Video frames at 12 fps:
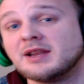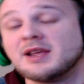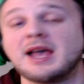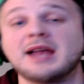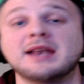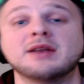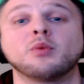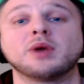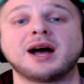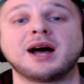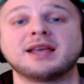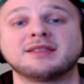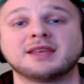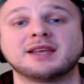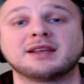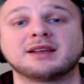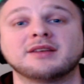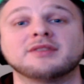and what I
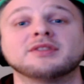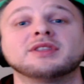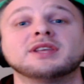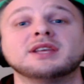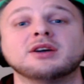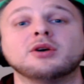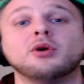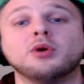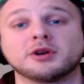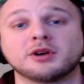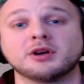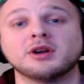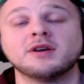think the order